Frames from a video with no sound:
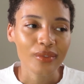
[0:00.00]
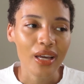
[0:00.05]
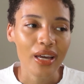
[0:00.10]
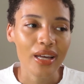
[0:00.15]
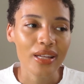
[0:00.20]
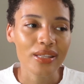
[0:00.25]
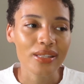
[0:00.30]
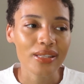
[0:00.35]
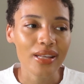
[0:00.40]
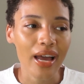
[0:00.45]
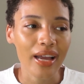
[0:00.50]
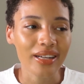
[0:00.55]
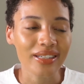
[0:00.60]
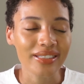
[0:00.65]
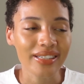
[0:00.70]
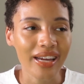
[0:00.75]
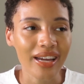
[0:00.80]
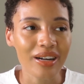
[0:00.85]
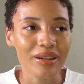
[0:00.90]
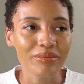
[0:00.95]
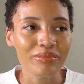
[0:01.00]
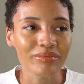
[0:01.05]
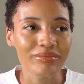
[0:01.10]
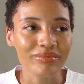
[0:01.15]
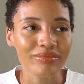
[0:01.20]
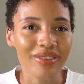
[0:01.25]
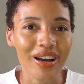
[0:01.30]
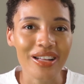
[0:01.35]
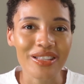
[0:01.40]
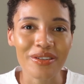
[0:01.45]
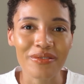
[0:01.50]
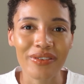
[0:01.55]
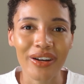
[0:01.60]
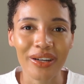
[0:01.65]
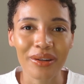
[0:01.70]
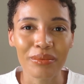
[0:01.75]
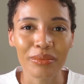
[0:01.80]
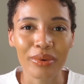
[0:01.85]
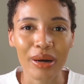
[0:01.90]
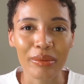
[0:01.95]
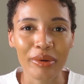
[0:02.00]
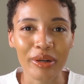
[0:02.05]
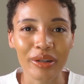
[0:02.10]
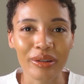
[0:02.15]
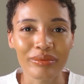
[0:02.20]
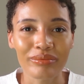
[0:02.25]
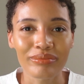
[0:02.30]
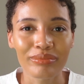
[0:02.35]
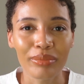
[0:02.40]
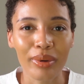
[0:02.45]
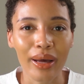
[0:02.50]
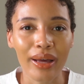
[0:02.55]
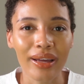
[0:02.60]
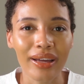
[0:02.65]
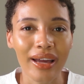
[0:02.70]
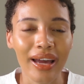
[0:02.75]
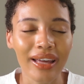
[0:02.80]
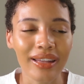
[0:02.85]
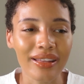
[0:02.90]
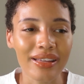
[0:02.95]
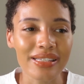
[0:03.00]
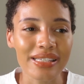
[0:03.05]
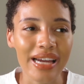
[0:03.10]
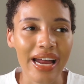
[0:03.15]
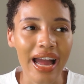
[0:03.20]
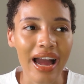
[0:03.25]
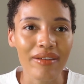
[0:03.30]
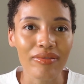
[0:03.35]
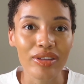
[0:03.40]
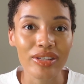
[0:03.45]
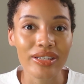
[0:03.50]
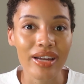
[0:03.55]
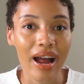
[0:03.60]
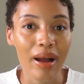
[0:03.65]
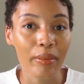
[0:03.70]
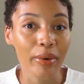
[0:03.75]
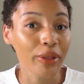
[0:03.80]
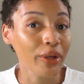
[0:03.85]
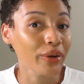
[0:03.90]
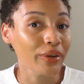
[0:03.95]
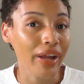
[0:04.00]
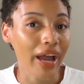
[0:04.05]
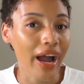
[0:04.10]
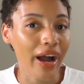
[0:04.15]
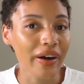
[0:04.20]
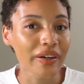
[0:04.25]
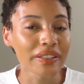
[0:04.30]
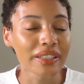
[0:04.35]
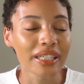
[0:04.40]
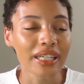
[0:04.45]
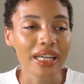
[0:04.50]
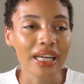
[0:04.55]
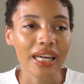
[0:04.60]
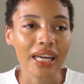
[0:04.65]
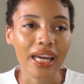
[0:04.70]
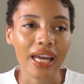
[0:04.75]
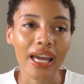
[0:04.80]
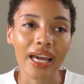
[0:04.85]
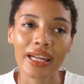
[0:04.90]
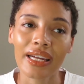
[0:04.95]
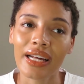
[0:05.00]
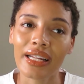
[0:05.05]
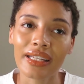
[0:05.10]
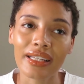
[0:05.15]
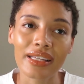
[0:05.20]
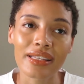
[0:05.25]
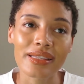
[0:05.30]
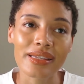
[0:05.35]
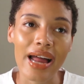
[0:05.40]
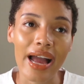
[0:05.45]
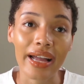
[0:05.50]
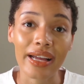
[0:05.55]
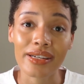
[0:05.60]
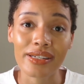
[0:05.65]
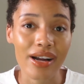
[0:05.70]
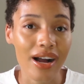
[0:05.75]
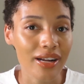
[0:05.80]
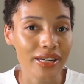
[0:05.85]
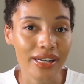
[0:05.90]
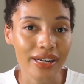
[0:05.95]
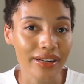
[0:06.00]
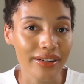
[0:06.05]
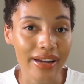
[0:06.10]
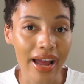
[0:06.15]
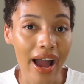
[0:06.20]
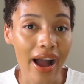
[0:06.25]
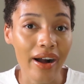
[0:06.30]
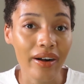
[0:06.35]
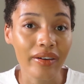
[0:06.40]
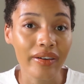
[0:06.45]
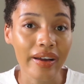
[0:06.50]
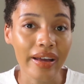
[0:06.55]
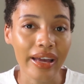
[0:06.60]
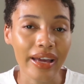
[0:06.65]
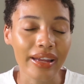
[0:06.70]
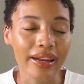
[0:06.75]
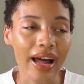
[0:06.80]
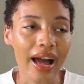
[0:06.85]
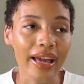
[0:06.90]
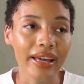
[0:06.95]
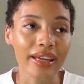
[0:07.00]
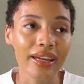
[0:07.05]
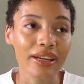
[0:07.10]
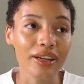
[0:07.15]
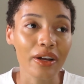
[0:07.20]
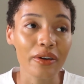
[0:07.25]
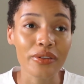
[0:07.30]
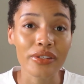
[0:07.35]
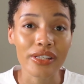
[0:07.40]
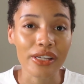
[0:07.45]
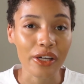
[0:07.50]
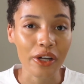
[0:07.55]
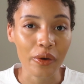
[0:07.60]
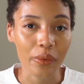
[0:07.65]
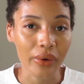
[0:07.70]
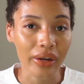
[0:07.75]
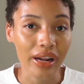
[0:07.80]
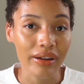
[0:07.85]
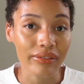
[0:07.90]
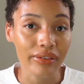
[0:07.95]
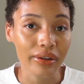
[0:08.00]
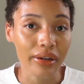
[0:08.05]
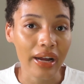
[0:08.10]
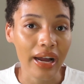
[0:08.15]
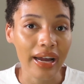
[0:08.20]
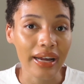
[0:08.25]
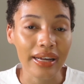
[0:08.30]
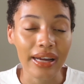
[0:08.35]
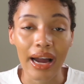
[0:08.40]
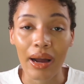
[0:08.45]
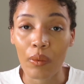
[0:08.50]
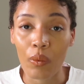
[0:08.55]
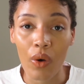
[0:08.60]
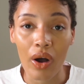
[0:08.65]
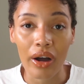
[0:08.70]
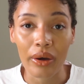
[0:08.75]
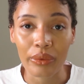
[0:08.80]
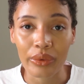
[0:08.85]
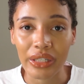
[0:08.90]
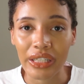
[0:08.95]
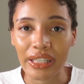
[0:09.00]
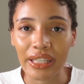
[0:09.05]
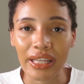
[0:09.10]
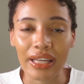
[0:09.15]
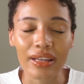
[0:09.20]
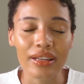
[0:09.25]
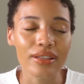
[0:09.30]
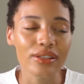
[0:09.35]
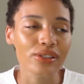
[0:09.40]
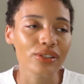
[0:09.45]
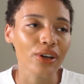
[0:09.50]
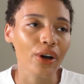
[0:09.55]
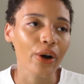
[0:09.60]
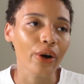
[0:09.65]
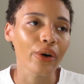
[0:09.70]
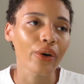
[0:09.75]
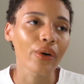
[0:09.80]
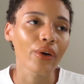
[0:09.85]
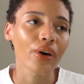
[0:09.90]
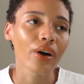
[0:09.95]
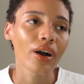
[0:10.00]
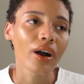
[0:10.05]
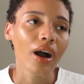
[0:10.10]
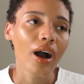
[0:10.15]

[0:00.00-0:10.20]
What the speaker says: it's like, damn, that's a fucking bummer, but at least I have this time with her now, and at least I can talk to her now, and I can go see her whenever I want, really. So